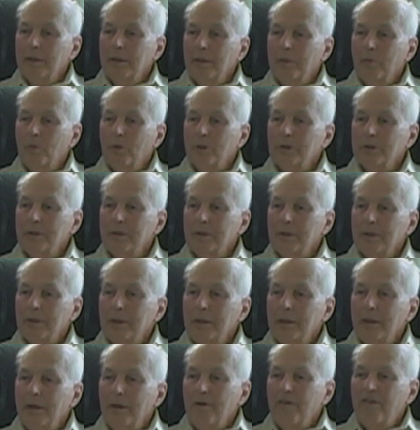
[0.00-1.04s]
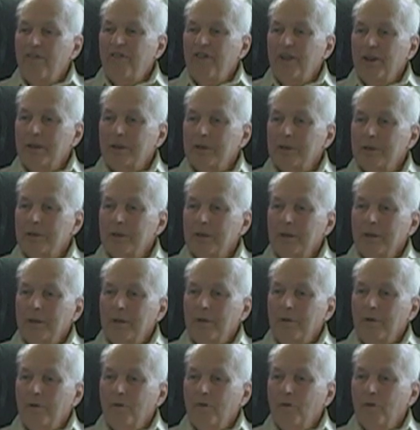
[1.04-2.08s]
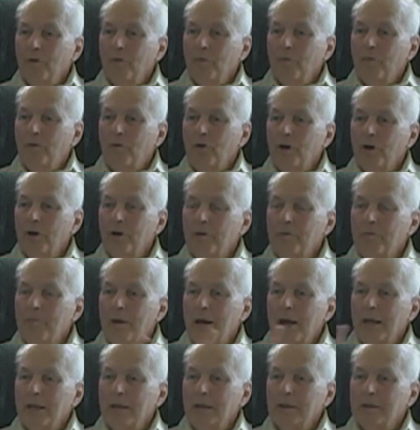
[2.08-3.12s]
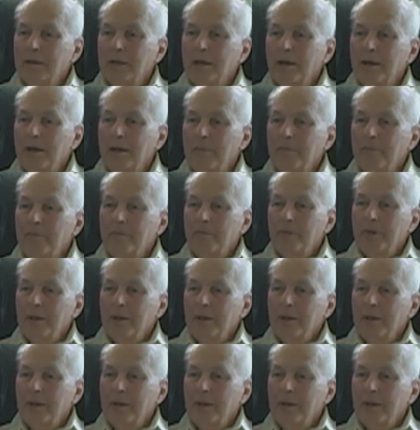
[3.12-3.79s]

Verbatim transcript: It wasn't fixed from far enough back in time